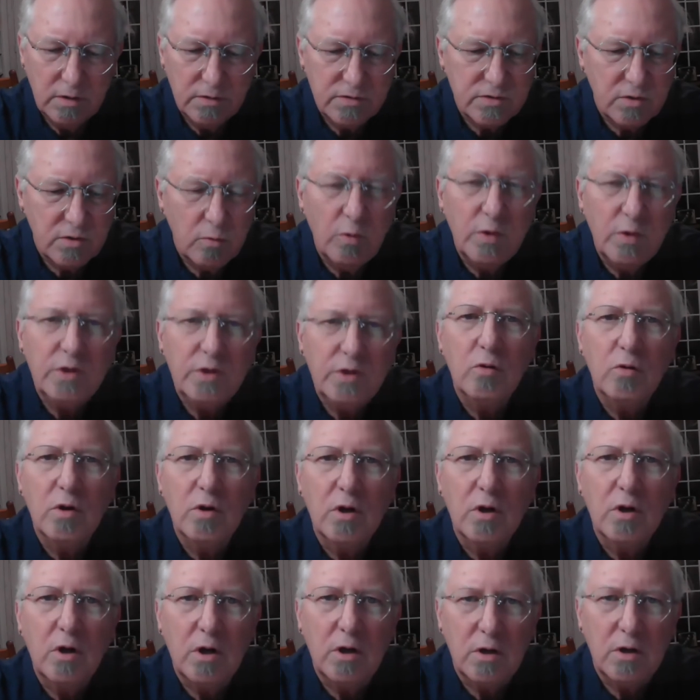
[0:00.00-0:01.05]
So when you
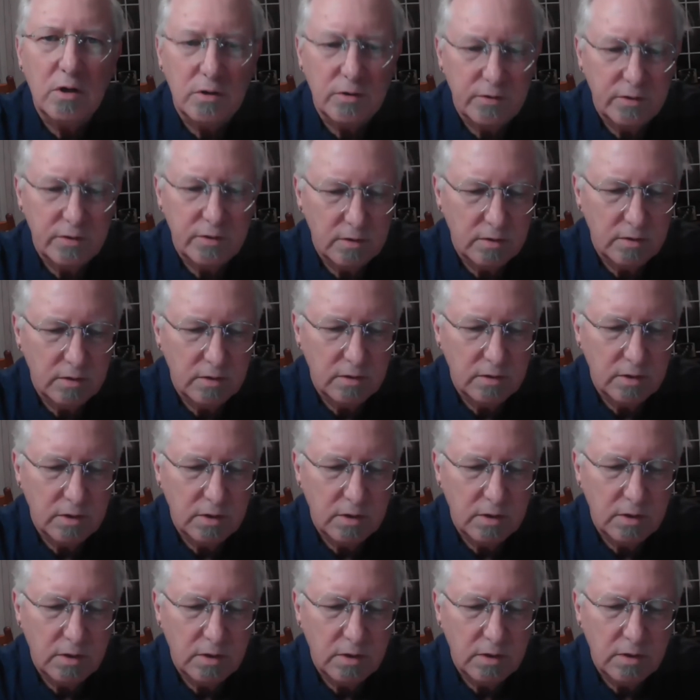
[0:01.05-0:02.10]
are called,
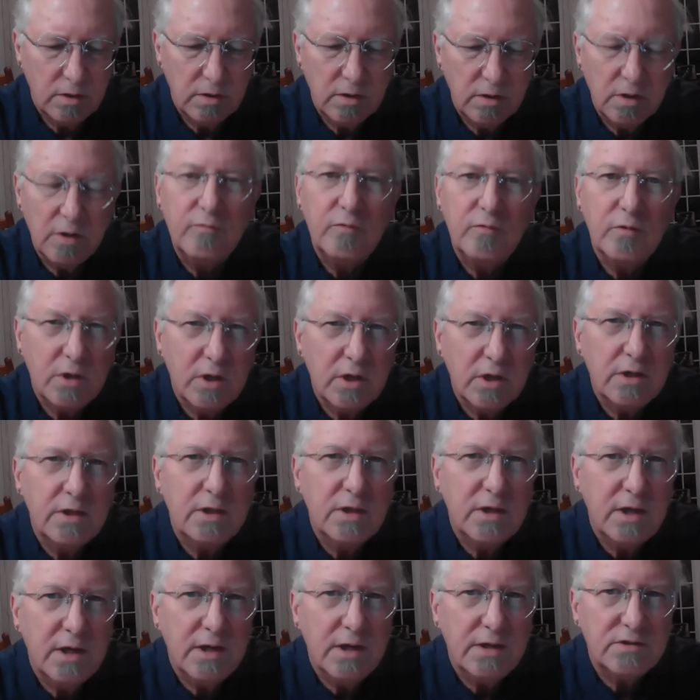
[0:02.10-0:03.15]
if you're going
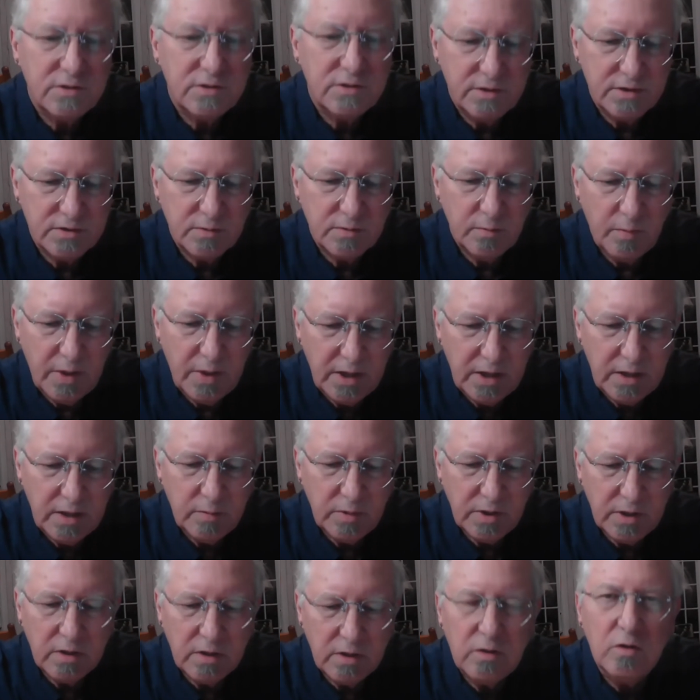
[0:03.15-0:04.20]
to catch this
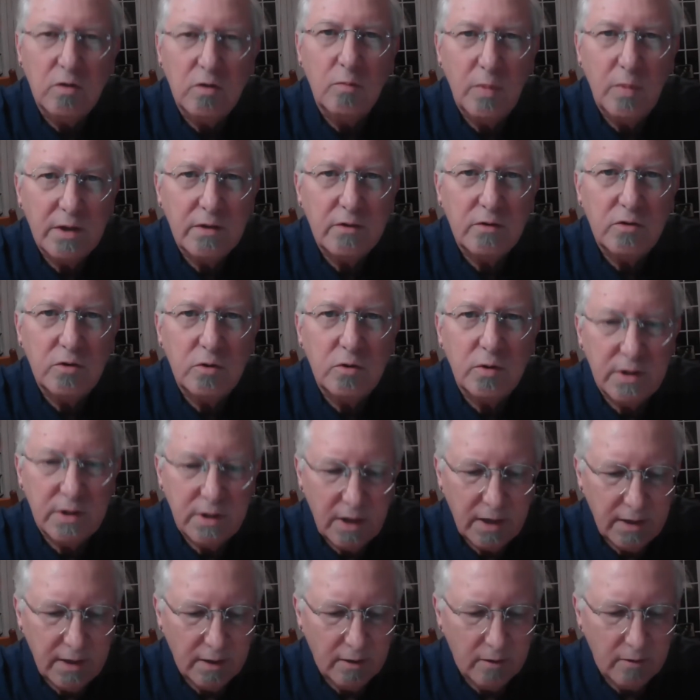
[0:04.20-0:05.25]
baby, you better do
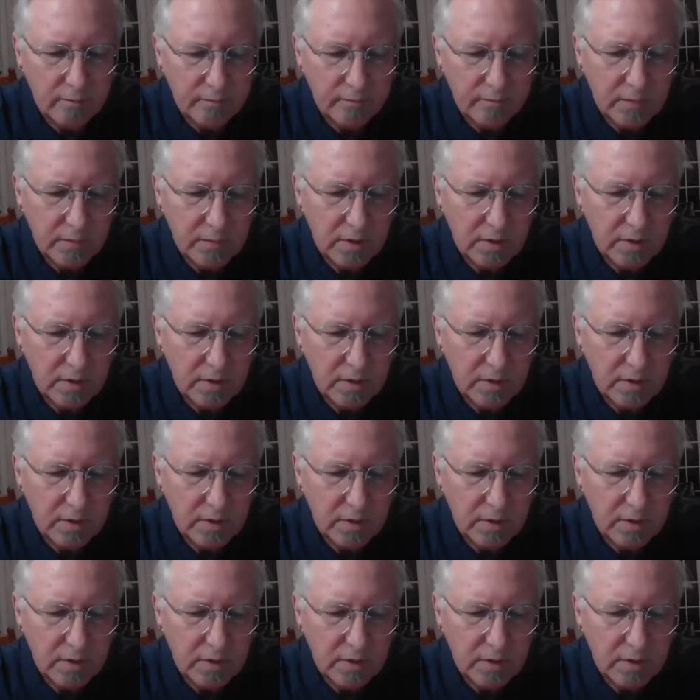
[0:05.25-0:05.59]
it now.